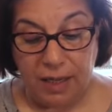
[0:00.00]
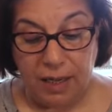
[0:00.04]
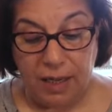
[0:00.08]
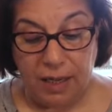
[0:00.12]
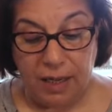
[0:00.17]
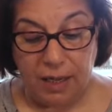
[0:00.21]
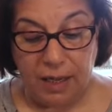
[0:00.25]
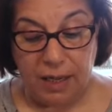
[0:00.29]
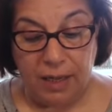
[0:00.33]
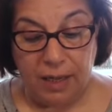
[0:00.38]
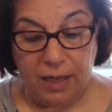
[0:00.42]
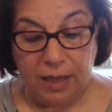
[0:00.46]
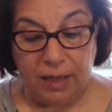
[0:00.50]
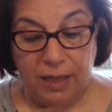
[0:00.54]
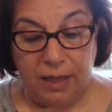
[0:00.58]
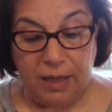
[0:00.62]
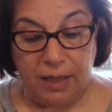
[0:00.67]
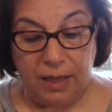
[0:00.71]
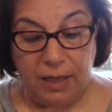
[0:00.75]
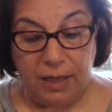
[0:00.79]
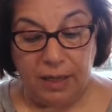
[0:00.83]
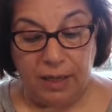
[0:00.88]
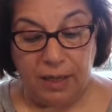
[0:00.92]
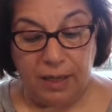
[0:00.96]
uh,
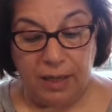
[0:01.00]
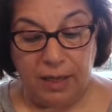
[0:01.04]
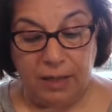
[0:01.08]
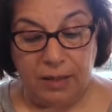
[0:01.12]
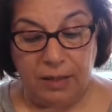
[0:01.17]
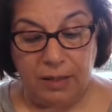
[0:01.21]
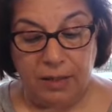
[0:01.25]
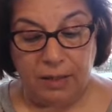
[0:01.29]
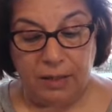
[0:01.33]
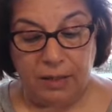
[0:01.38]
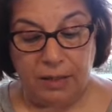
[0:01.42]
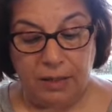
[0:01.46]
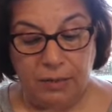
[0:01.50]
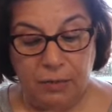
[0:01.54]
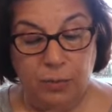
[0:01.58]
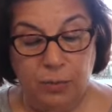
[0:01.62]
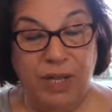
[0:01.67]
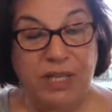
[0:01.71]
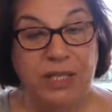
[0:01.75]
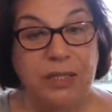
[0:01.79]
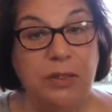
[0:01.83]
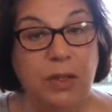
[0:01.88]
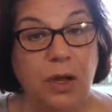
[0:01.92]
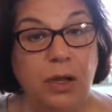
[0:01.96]
uh, uh,
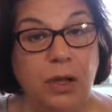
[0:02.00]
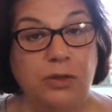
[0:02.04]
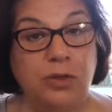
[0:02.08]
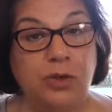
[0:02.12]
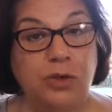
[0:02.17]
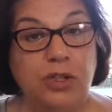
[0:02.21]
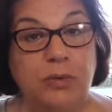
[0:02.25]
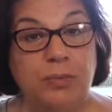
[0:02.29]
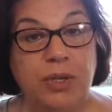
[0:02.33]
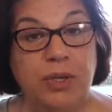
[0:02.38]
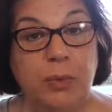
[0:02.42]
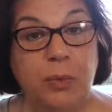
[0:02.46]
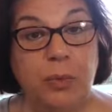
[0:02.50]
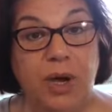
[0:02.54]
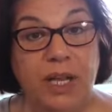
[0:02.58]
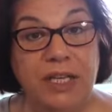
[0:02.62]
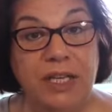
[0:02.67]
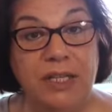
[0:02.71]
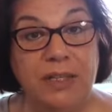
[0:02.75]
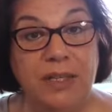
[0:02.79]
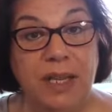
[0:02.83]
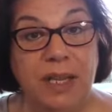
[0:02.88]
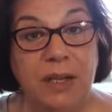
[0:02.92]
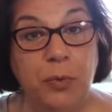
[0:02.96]
one dot, could be
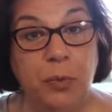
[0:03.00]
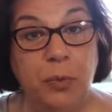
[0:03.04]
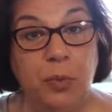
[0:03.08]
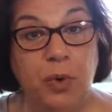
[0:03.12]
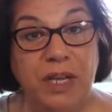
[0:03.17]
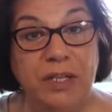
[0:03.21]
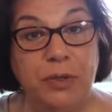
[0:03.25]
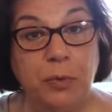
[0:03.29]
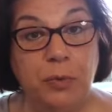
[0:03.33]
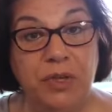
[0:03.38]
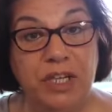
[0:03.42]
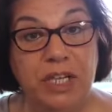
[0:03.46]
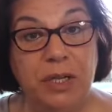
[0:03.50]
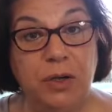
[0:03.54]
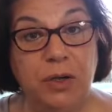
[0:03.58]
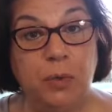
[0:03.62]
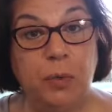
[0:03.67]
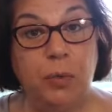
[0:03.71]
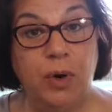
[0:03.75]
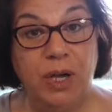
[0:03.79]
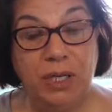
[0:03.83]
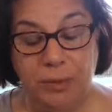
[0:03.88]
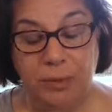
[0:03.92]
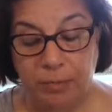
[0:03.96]
one day, one
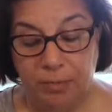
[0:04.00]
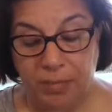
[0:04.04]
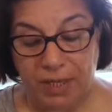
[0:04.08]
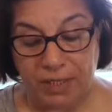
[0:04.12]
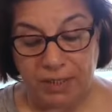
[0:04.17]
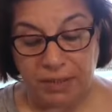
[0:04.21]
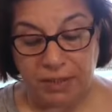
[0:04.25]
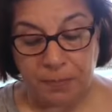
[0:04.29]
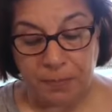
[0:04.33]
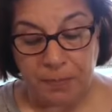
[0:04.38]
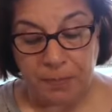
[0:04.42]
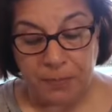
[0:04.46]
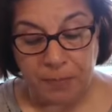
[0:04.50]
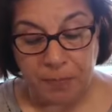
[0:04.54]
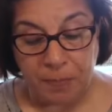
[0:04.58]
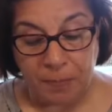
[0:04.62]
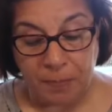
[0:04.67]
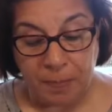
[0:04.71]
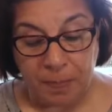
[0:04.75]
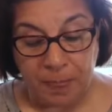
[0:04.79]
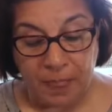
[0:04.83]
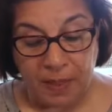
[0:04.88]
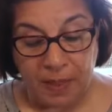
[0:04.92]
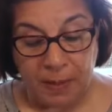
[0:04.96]
week, one month
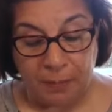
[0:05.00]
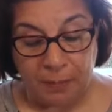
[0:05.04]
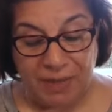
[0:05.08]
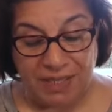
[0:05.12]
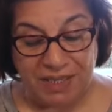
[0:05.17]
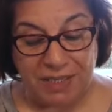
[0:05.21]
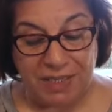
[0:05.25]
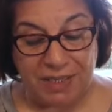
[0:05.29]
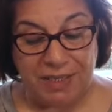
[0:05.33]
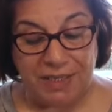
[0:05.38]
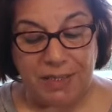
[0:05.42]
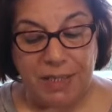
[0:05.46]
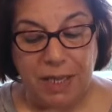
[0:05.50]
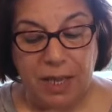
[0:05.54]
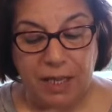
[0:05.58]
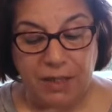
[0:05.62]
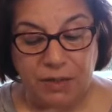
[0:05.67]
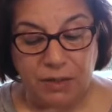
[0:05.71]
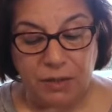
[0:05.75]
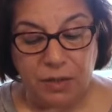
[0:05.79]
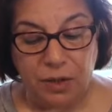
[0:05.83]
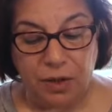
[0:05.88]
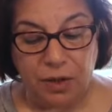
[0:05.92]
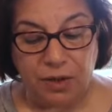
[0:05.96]
but in
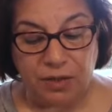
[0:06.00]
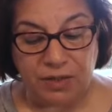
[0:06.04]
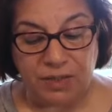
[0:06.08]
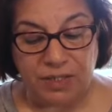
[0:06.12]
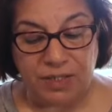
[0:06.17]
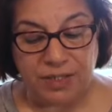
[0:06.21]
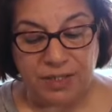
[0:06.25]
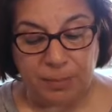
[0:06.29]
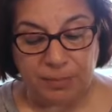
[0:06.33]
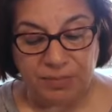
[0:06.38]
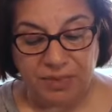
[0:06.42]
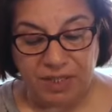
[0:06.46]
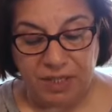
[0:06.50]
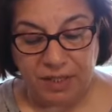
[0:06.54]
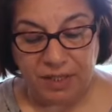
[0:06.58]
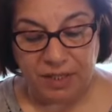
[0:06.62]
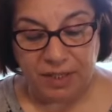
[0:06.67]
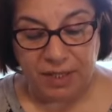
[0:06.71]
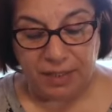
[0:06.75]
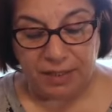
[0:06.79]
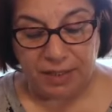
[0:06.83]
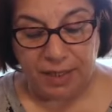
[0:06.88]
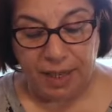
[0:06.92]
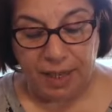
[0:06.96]
that dot something
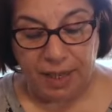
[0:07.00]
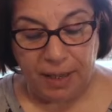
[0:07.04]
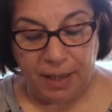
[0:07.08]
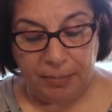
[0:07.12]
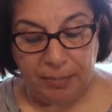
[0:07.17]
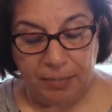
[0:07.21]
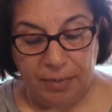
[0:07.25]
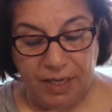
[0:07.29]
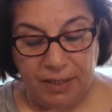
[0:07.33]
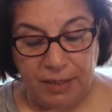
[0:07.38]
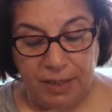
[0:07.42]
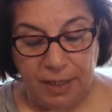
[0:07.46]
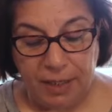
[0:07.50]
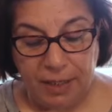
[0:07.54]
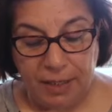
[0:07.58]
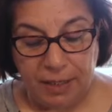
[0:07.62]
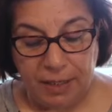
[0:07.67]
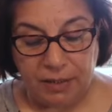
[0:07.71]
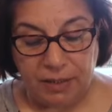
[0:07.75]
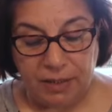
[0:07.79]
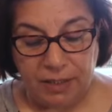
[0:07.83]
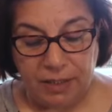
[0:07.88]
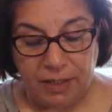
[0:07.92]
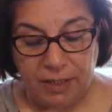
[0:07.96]
gonna happen
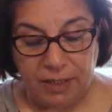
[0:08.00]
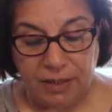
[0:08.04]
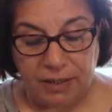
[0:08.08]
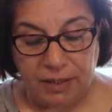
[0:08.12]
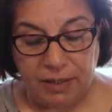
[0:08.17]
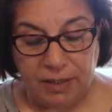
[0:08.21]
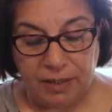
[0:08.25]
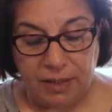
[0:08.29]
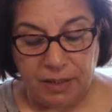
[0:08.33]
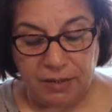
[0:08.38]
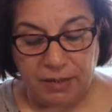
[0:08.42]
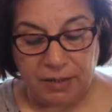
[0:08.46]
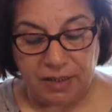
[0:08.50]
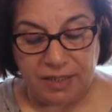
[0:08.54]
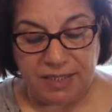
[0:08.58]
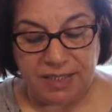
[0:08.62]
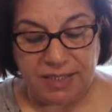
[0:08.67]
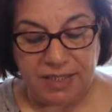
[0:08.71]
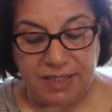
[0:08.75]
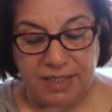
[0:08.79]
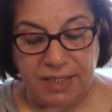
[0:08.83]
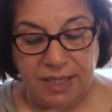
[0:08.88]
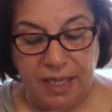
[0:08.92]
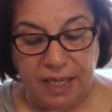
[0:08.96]
the, the, the
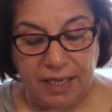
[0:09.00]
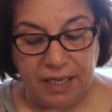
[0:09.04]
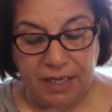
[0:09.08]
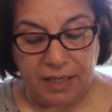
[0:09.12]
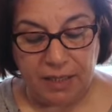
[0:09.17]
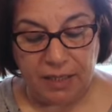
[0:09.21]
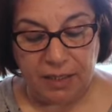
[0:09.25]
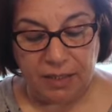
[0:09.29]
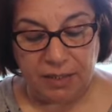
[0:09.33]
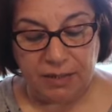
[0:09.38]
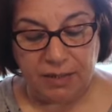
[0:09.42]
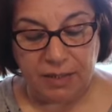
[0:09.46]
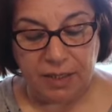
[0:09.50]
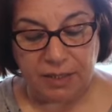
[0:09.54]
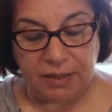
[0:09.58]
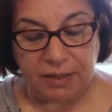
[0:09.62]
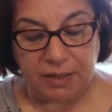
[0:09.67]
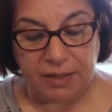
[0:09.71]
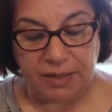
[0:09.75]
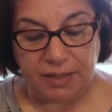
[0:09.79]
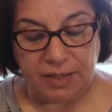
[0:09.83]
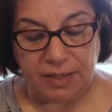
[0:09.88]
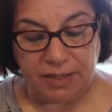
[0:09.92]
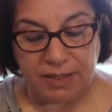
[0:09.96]
snake. There
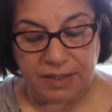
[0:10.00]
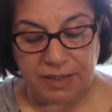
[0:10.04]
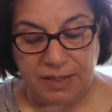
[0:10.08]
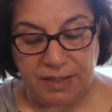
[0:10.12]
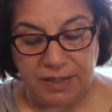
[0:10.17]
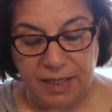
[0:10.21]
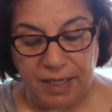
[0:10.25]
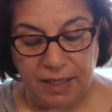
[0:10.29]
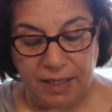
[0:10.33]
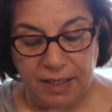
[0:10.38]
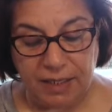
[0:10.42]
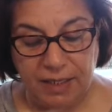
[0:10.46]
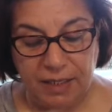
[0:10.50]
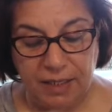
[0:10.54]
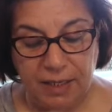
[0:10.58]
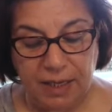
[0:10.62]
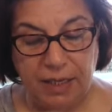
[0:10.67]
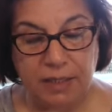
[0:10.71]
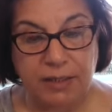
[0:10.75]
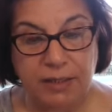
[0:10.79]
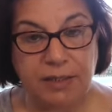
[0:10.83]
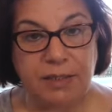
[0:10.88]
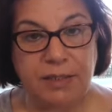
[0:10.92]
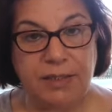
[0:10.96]
is a snake,
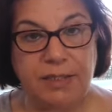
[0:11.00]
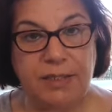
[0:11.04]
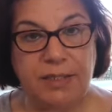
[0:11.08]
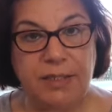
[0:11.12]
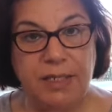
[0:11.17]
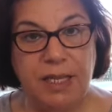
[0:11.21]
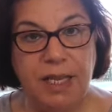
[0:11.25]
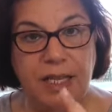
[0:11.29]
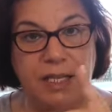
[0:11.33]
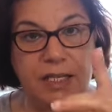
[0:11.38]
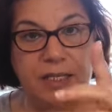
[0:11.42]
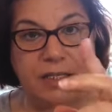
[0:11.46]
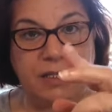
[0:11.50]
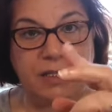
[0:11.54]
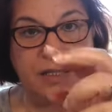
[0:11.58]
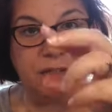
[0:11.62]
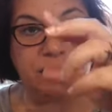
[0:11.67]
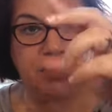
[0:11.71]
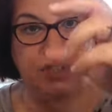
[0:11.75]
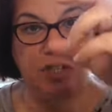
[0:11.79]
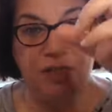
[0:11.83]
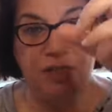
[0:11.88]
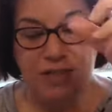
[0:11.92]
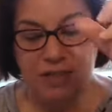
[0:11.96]
and the snake is
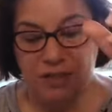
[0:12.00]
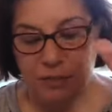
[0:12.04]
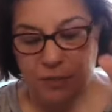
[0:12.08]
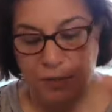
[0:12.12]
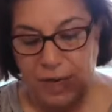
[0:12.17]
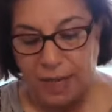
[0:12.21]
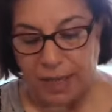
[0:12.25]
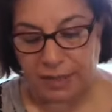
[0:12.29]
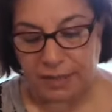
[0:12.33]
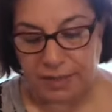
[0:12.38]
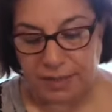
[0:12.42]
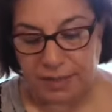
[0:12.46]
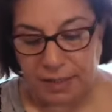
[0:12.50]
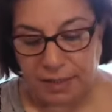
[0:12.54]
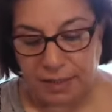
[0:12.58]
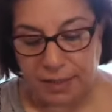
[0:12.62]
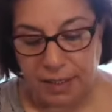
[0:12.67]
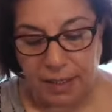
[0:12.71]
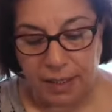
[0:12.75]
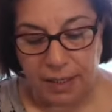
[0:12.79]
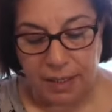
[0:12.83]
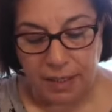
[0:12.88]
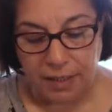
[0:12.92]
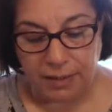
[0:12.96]
just rising.
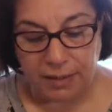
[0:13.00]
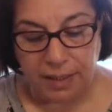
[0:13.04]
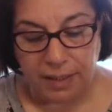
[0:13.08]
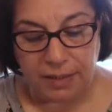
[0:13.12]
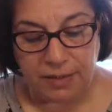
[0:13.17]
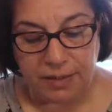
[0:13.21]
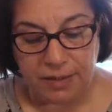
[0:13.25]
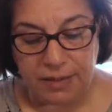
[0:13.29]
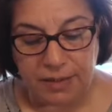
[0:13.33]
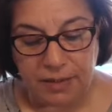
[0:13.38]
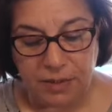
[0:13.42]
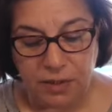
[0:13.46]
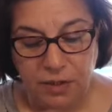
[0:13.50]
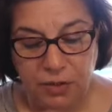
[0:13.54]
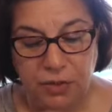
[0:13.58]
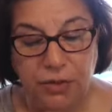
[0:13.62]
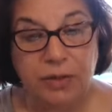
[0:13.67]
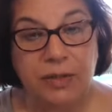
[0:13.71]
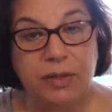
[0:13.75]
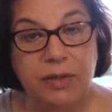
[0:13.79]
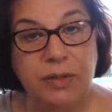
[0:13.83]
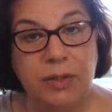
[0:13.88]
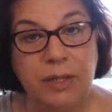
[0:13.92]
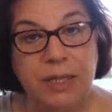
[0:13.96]
That is the
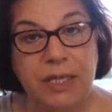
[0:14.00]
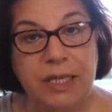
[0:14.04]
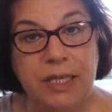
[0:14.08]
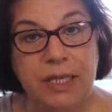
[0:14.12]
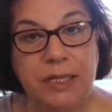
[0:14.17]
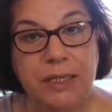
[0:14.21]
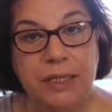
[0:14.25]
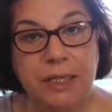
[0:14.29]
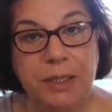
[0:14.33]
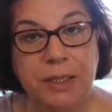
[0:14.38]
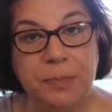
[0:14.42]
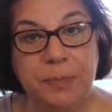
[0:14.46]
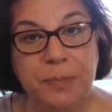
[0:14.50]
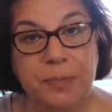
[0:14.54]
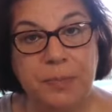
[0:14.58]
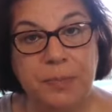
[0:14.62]
Kundalini.